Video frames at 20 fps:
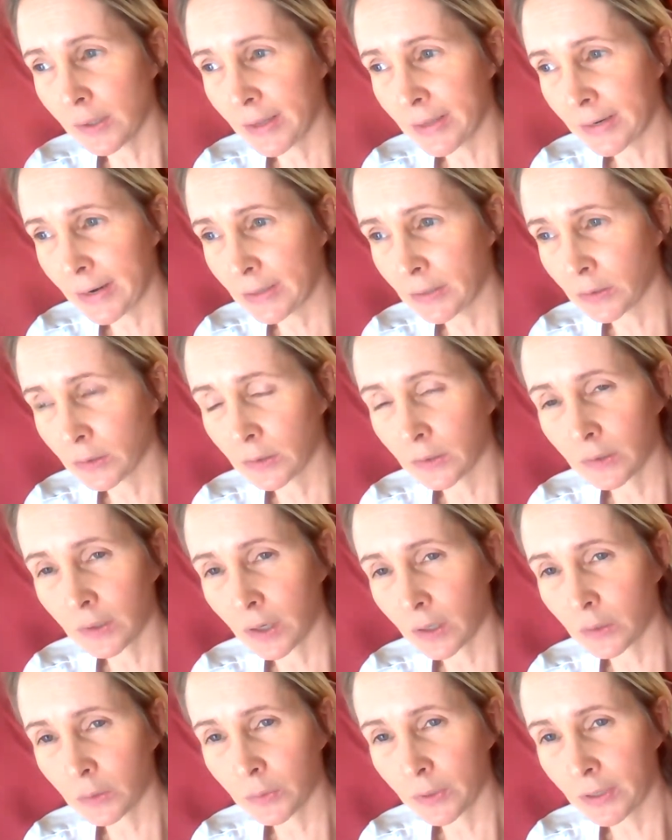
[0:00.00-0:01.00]
and I
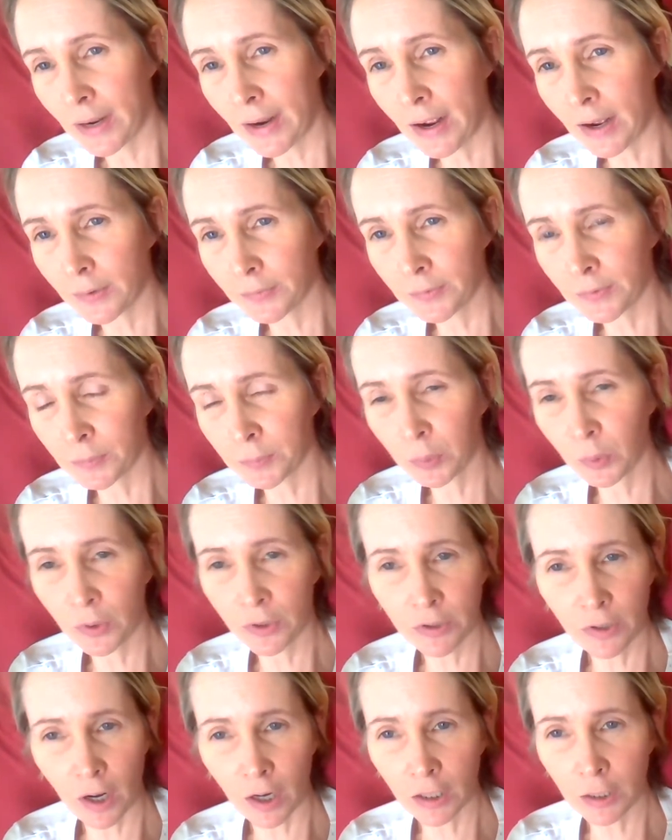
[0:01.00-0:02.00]
don't want to have
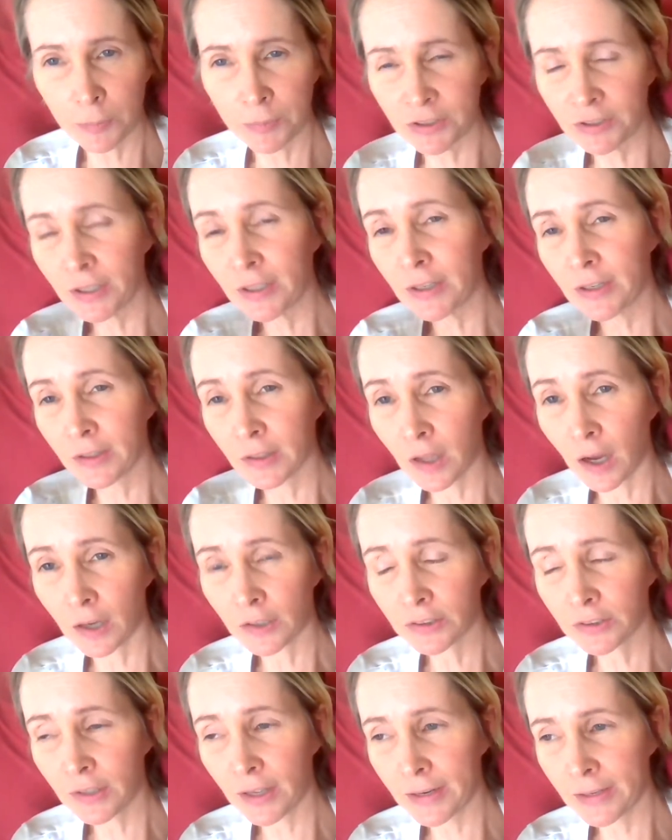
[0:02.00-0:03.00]
important documents getting
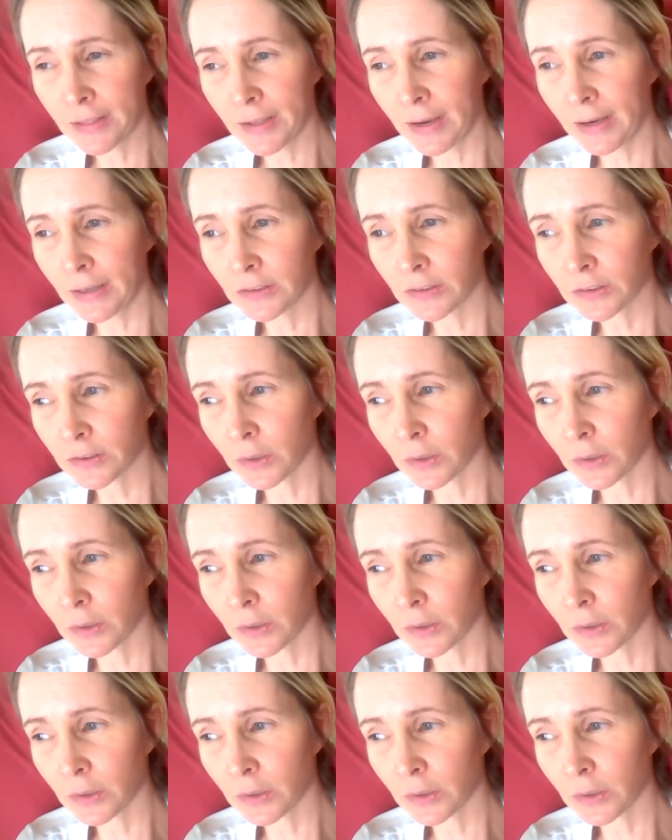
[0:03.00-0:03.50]
lost like that.